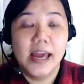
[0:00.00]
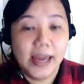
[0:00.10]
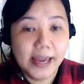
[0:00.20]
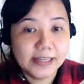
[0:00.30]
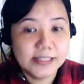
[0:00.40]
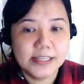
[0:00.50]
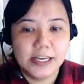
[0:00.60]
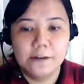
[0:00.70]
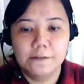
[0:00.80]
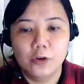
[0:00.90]
And
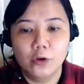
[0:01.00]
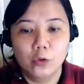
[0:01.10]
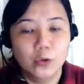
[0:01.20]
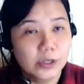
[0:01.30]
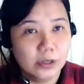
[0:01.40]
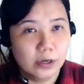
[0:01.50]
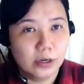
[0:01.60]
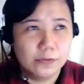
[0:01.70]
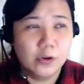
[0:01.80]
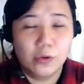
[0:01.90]
if
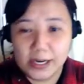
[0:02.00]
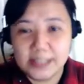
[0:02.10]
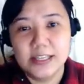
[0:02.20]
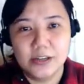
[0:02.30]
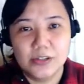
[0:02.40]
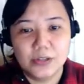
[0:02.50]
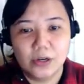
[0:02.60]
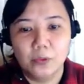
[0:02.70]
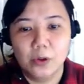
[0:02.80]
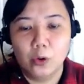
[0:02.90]
your ideas are
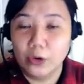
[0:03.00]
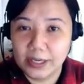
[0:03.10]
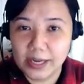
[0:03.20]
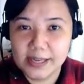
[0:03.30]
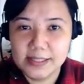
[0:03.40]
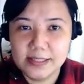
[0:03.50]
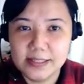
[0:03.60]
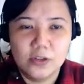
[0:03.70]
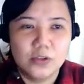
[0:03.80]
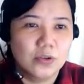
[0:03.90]
well organized,
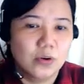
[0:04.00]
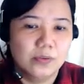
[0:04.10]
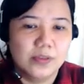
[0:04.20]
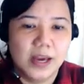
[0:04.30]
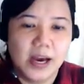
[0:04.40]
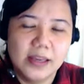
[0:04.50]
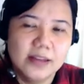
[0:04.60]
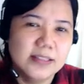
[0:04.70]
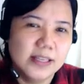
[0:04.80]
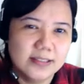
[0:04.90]
so the
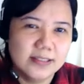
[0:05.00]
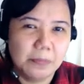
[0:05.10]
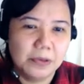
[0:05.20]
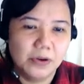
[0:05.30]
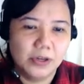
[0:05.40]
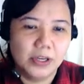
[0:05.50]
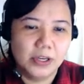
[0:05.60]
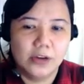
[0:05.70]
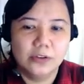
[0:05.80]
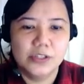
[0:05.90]
IELTS examiner can
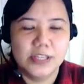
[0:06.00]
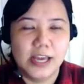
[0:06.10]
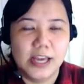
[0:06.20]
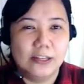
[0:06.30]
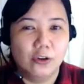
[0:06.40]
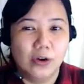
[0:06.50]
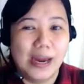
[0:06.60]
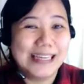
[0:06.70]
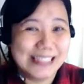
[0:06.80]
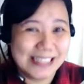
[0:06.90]
understand your
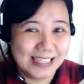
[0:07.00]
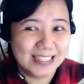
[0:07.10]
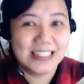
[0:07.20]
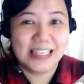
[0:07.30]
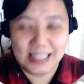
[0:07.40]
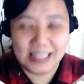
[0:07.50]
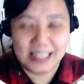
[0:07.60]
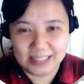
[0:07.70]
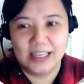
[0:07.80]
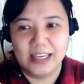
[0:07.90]
ideas
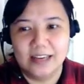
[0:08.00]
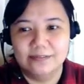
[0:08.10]
easily.